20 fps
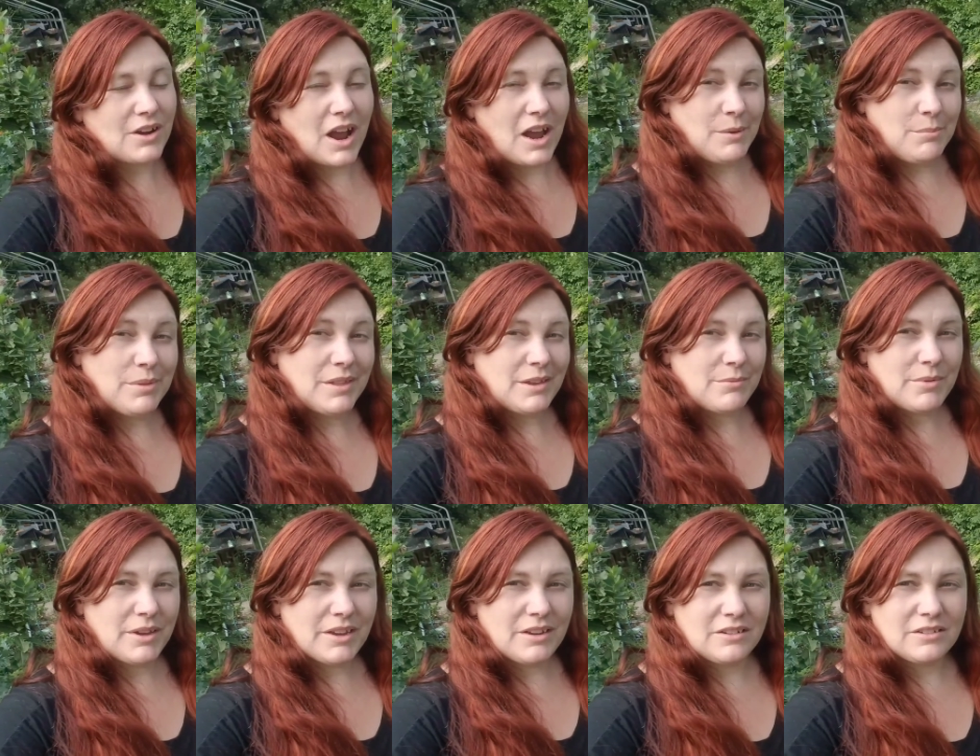I
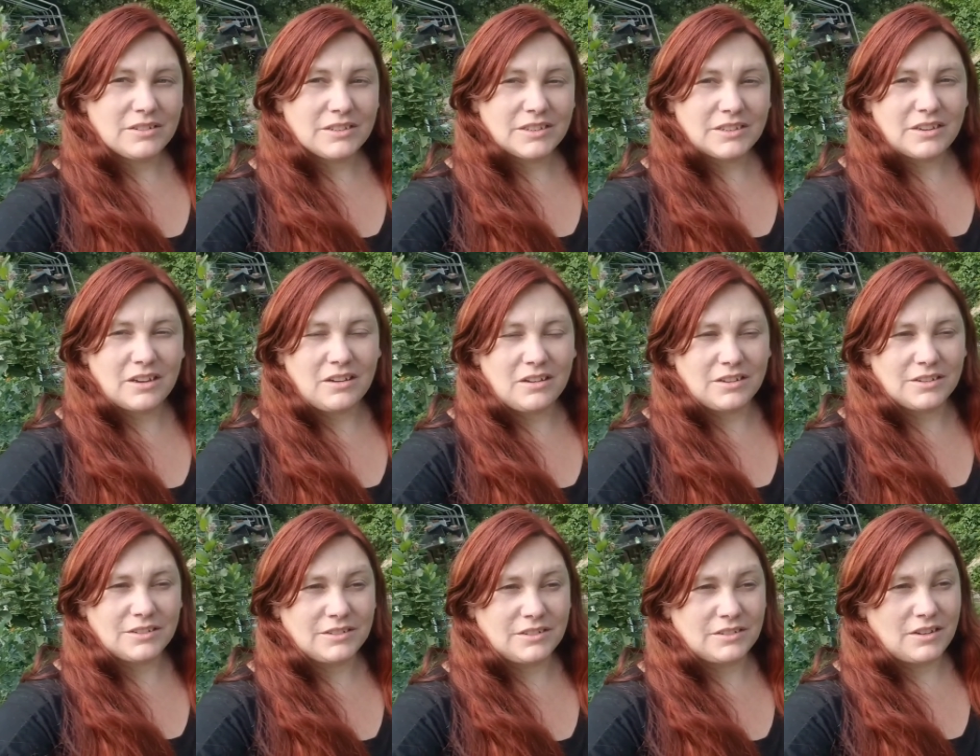plant my garlic
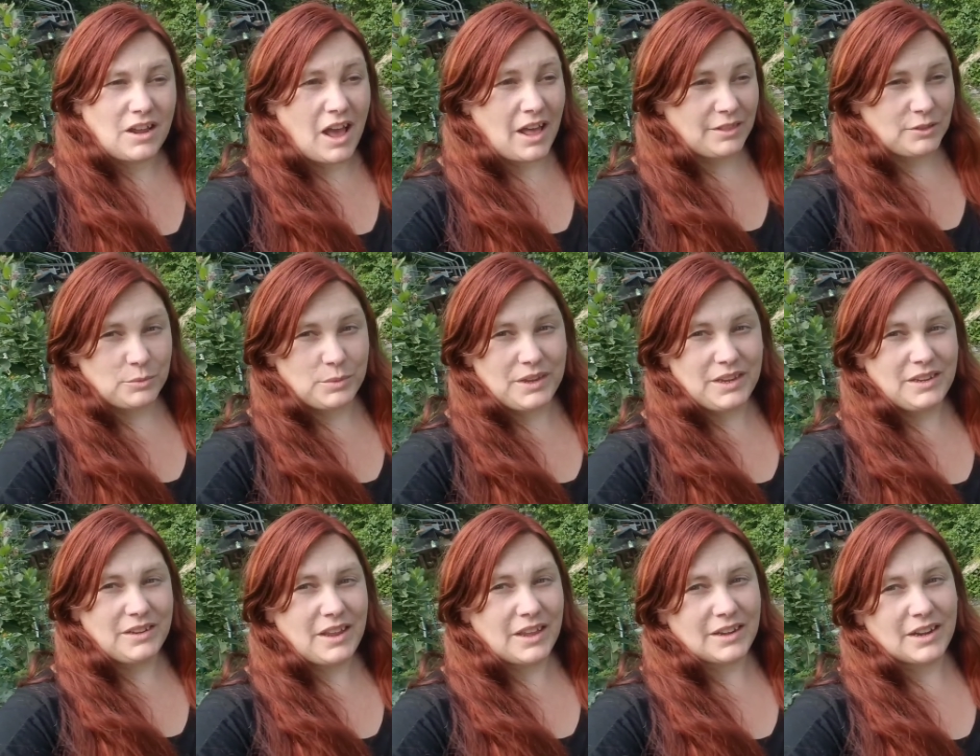on
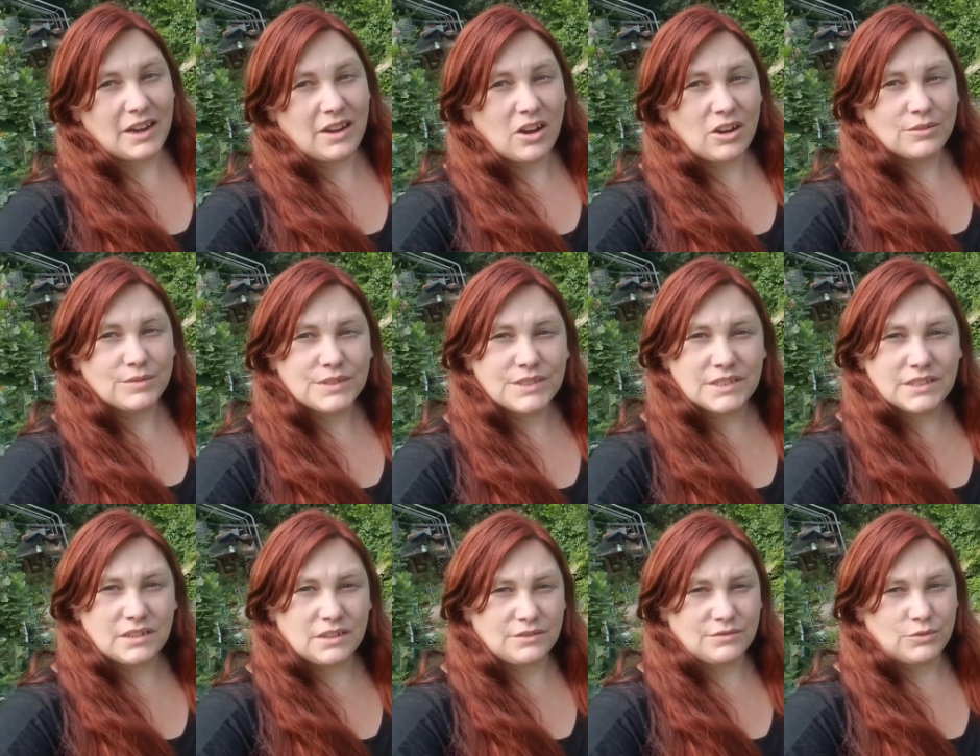Halloween and I
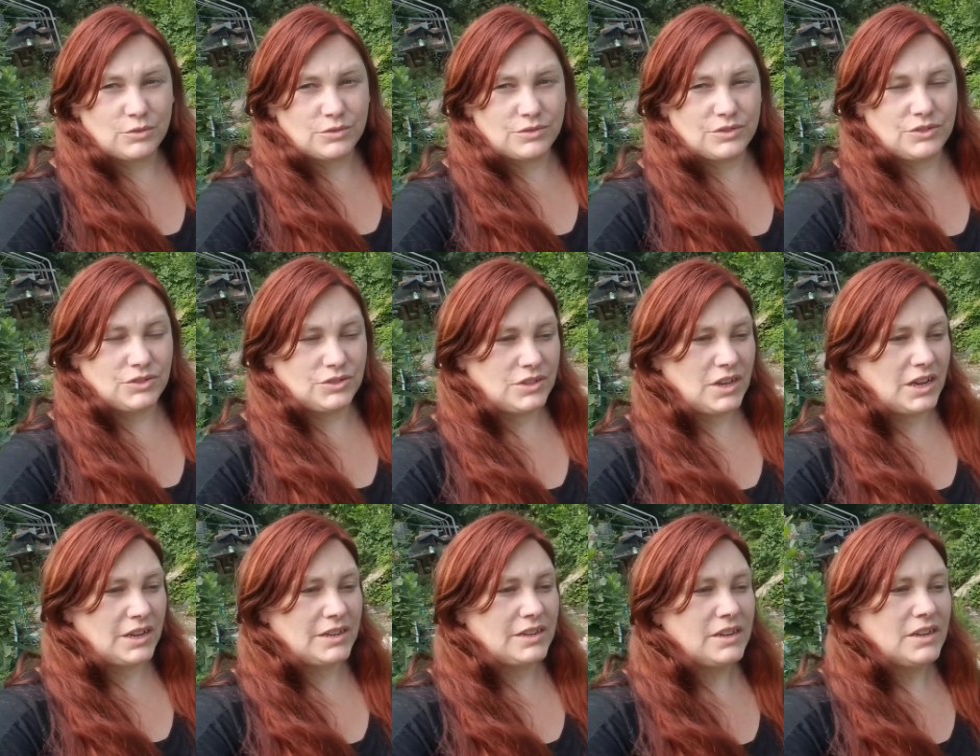harvest it on 4th of
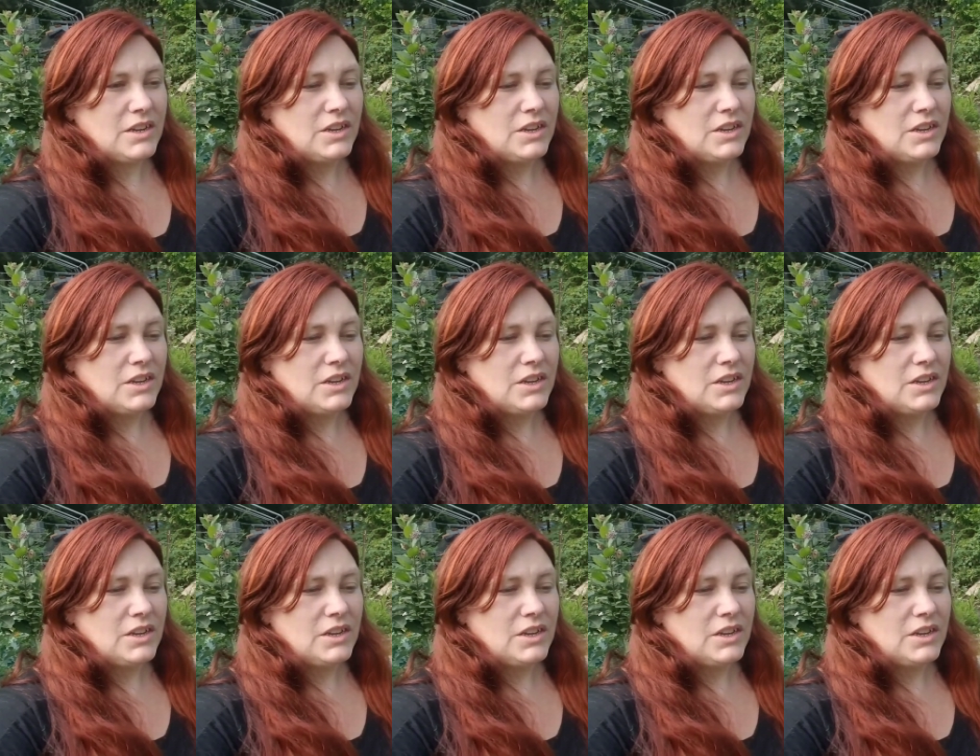July.